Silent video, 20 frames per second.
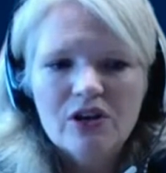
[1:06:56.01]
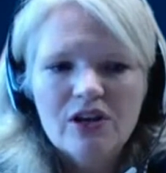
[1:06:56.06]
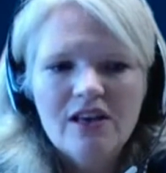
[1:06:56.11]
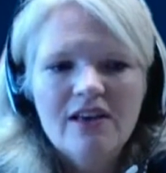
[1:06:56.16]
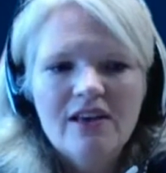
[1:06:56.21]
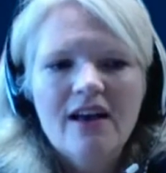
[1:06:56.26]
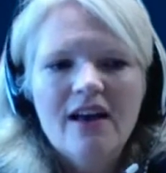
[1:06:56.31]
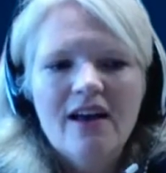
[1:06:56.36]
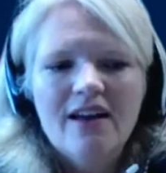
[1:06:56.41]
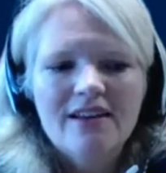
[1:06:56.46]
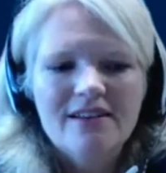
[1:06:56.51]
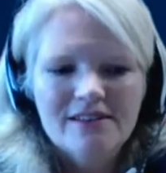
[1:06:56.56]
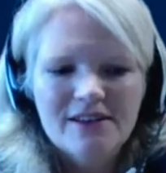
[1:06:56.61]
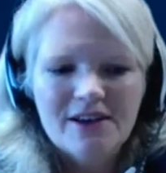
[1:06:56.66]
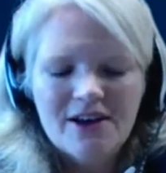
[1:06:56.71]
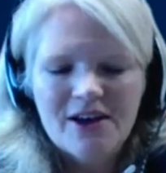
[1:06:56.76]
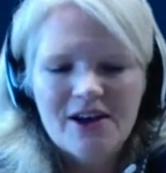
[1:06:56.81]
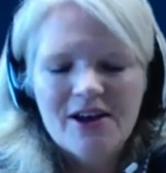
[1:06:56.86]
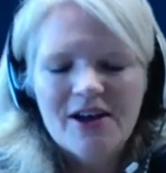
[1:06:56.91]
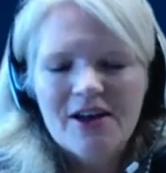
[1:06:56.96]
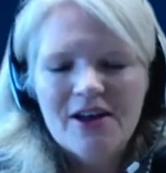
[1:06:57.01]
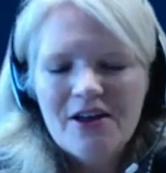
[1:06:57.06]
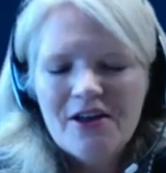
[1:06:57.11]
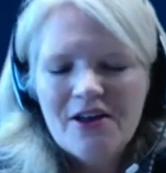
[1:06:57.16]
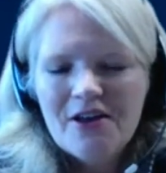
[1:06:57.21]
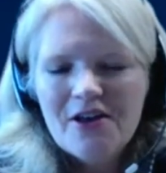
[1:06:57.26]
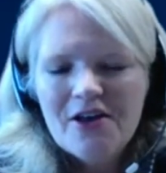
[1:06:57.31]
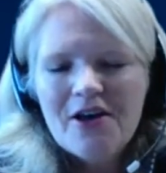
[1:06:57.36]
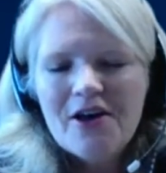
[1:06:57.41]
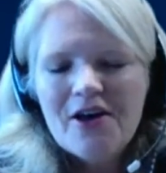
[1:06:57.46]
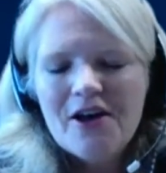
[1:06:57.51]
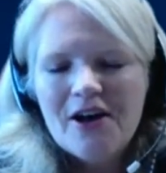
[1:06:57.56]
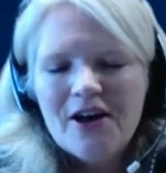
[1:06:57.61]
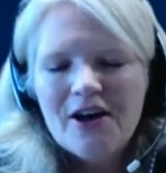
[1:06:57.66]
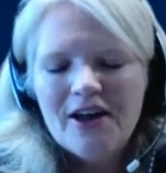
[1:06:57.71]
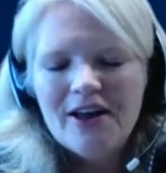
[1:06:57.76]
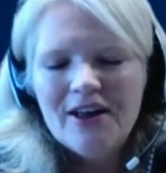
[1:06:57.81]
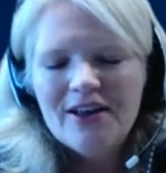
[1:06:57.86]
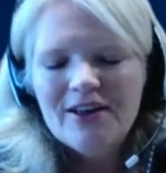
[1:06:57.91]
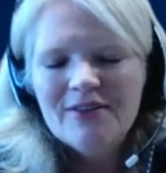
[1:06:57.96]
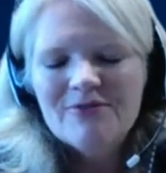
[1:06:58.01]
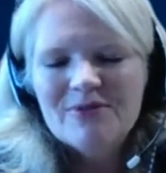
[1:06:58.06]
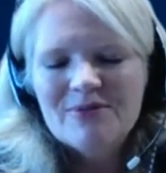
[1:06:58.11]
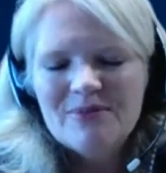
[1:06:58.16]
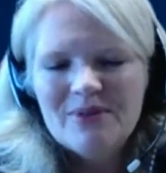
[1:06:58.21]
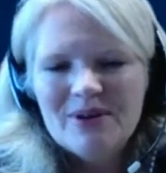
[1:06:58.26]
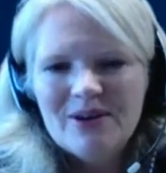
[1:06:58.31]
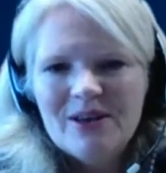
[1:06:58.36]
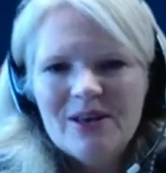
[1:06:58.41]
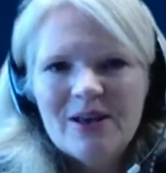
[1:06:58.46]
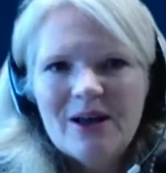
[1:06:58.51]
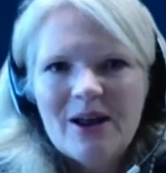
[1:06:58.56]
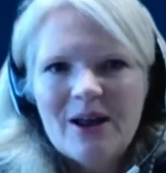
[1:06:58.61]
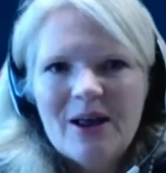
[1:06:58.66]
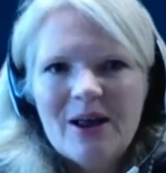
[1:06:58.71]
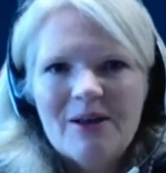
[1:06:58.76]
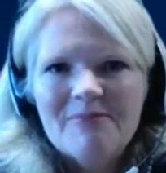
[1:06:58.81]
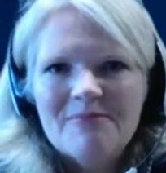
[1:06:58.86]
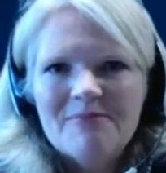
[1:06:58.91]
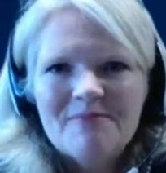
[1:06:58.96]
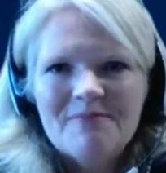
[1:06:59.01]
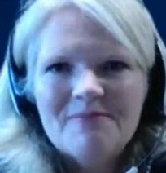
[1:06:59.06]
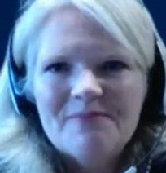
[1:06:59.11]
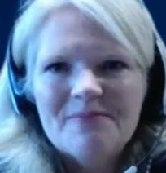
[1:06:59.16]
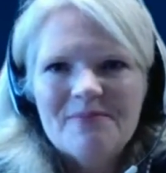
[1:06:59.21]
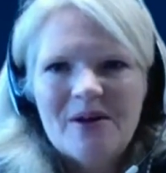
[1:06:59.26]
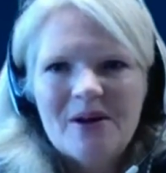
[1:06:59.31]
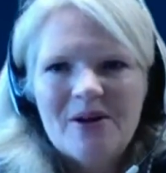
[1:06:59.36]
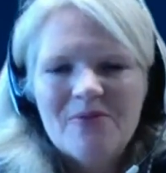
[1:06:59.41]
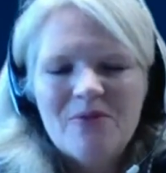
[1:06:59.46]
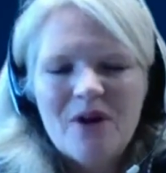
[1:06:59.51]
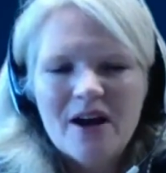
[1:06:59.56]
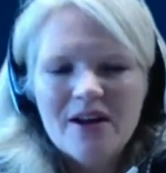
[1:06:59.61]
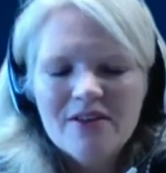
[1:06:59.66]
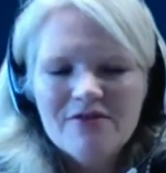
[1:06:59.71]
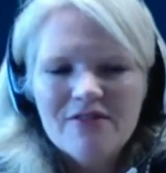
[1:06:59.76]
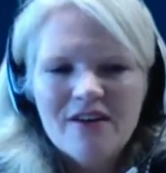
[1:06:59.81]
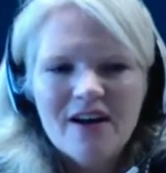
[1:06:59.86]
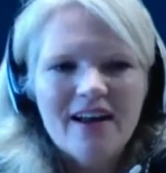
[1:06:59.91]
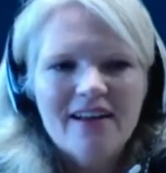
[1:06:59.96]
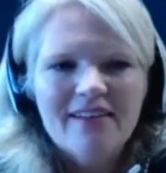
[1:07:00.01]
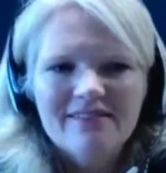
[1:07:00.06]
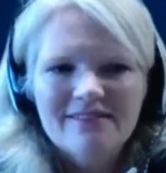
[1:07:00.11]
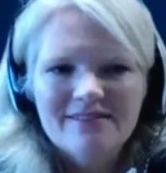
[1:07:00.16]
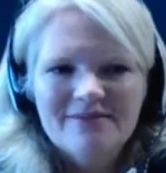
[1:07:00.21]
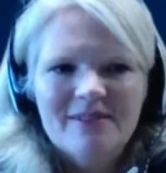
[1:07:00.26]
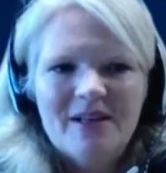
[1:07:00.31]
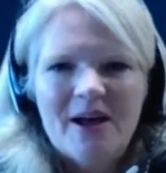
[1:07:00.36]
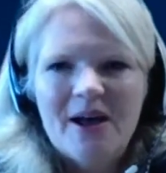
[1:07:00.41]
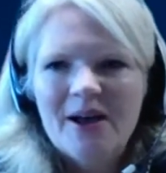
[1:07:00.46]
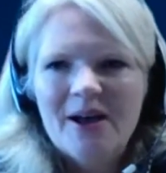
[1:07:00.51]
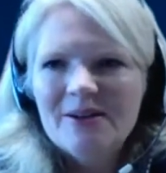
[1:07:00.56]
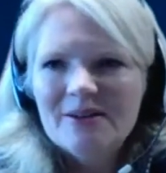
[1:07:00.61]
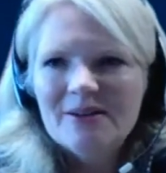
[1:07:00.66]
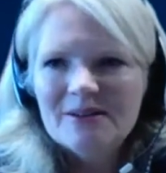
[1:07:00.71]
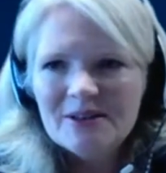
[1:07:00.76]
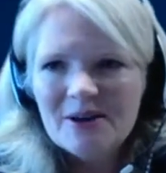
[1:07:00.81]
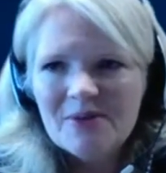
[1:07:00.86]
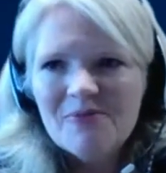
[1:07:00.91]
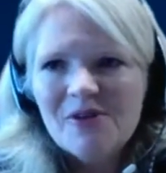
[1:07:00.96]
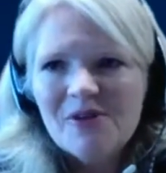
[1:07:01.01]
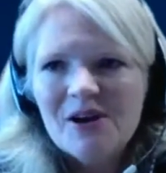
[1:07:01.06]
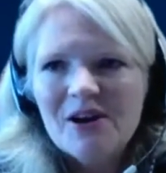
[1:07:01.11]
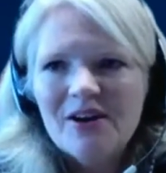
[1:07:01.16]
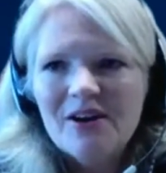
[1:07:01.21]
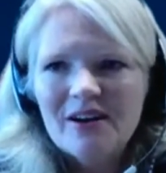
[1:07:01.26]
He got uh, uh, information, he got a uh, Wi-Fi line somewhere,